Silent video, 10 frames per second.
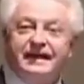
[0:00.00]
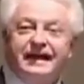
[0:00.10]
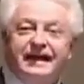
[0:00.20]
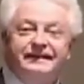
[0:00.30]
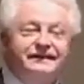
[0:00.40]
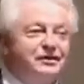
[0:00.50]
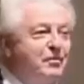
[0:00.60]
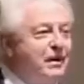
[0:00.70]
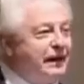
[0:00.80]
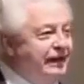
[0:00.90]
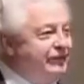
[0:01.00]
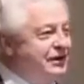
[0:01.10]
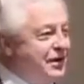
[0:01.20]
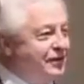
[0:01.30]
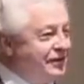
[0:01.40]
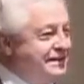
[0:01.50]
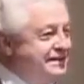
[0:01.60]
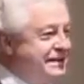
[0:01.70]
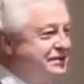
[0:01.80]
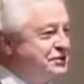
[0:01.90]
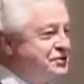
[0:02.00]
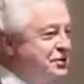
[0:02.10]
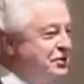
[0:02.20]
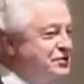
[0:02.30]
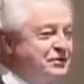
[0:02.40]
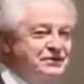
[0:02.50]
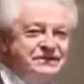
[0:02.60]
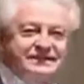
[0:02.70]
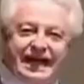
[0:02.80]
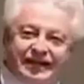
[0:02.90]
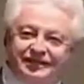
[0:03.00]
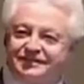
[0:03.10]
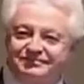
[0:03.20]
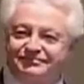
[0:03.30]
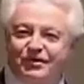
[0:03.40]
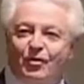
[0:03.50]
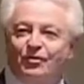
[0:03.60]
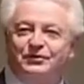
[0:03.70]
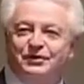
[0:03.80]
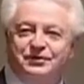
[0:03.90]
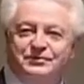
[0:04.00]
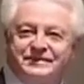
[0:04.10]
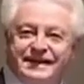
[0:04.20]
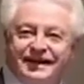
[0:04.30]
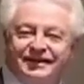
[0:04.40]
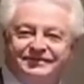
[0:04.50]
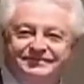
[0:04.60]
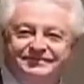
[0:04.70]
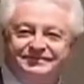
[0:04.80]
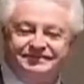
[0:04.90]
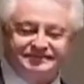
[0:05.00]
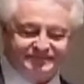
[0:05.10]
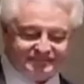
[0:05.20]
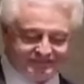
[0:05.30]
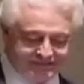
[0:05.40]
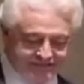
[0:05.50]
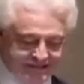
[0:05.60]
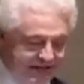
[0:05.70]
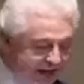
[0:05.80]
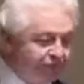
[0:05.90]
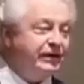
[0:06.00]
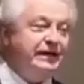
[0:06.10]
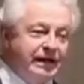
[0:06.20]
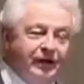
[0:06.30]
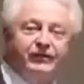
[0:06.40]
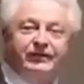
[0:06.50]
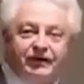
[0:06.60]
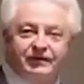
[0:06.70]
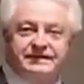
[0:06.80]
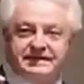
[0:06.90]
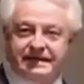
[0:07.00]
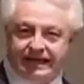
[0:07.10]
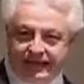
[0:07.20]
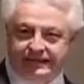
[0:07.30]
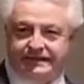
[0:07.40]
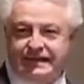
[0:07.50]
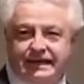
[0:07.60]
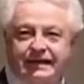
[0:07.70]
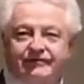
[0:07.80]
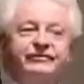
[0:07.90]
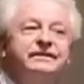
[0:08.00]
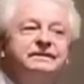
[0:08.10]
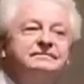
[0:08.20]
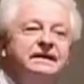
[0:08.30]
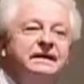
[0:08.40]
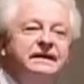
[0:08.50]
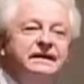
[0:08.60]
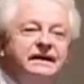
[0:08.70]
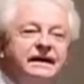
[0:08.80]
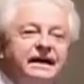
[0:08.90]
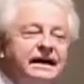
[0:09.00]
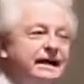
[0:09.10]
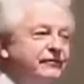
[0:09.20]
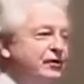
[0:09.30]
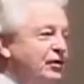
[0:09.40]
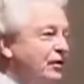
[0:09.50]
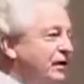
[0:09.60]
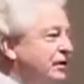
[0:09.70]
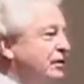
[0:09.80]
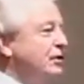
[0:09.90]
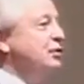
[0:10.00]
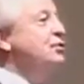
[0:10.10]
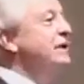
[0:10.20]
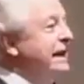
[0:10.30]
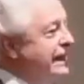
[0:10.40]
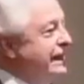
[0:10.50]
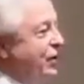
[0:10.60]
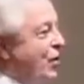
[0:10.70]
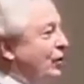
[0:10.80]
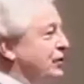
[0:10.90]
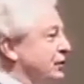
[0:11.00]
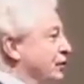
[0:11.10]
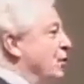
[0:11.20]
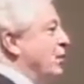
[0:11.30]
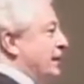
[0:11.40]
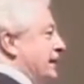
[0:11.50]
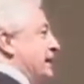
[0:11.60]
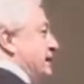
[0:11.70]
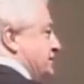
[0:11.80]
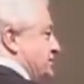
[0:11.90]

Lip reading: And nobody even noticed that the church was like old news there. Every year there is an it gift. If you're clued in at all, you'll know what it is.